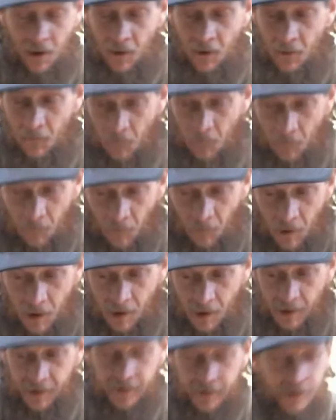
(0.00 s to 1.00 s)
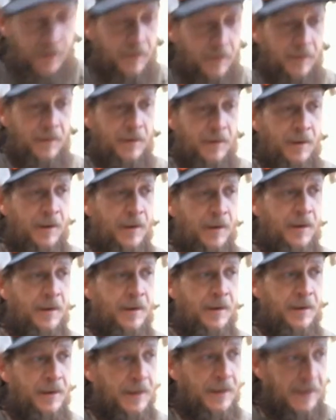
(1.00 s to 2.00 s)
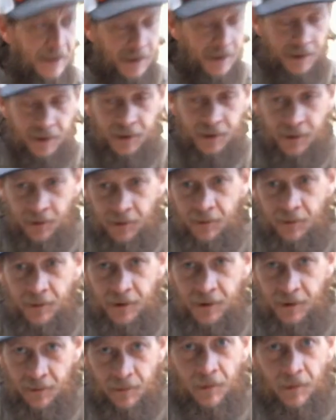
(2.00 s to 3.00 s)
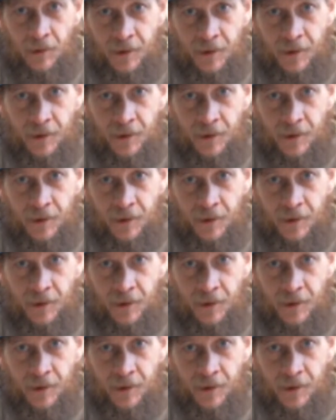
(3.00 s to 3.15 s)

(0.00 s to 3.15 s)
One, you knew you were